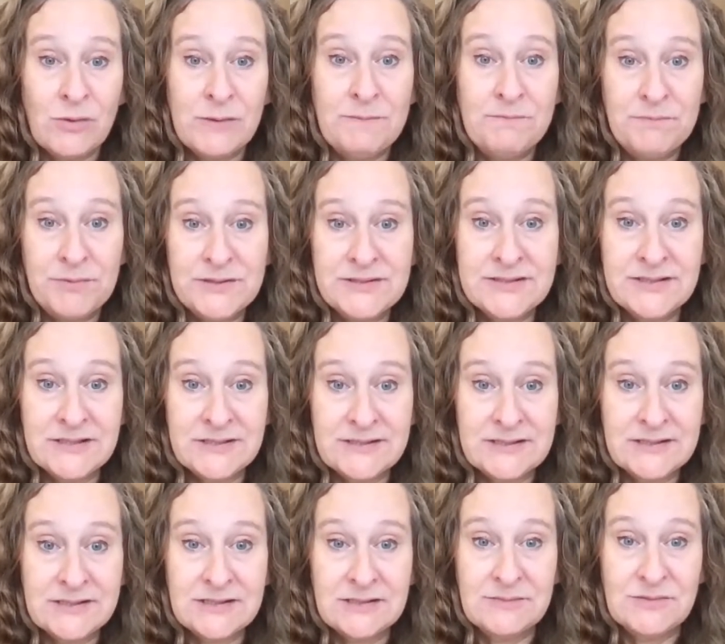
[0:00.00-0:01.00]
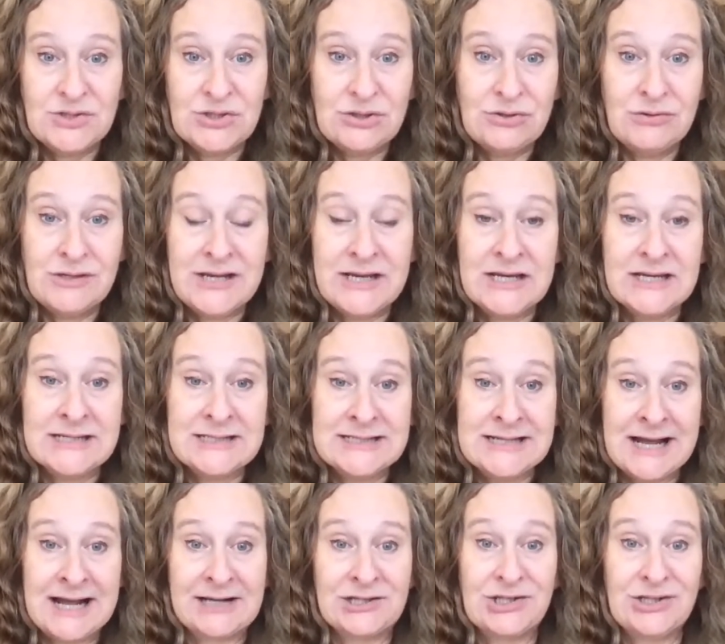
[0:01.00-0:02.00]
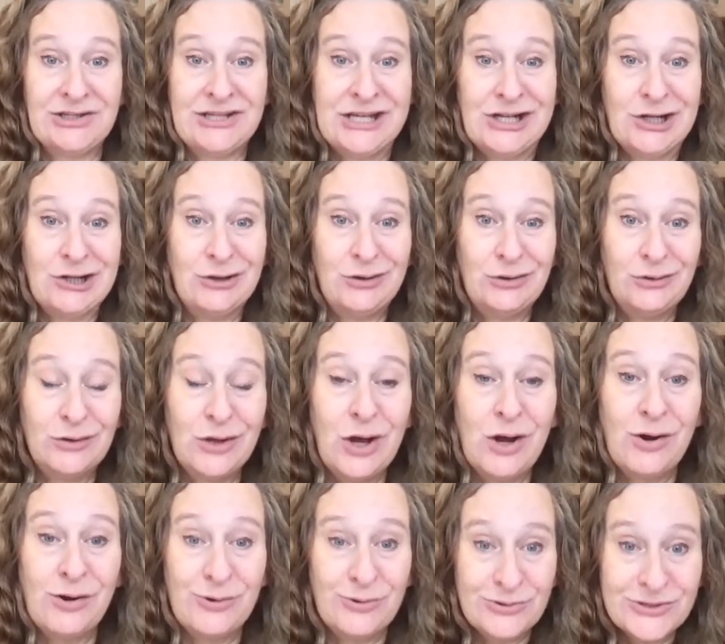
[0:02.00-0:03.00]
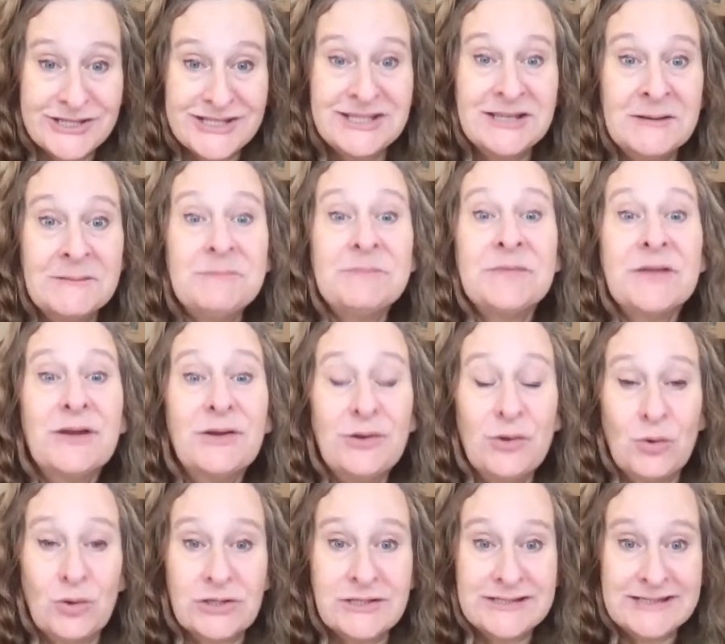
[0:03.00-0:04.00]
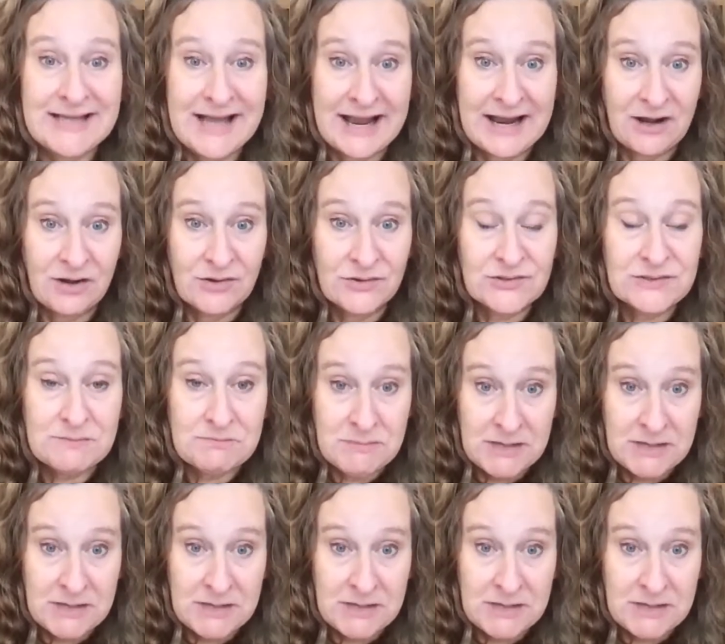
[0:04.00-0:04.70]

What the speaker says: What business systems do you need to actually close your sales?